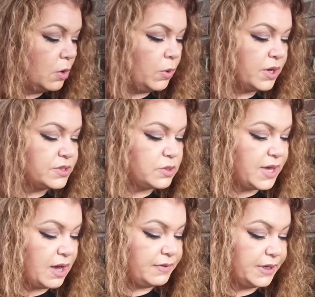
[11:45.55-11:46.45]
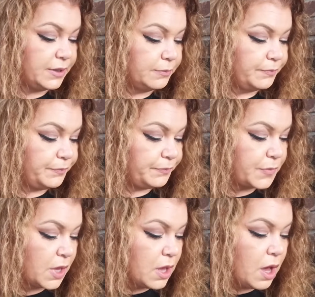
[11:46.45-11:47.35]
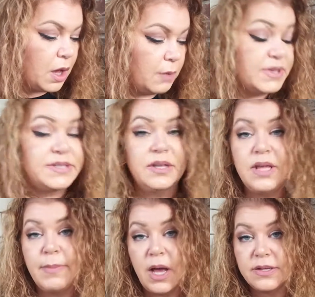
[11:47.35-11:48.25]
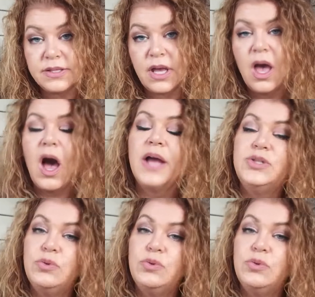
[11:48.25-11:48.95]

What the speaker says: What else do we have here? Psyllium husk. I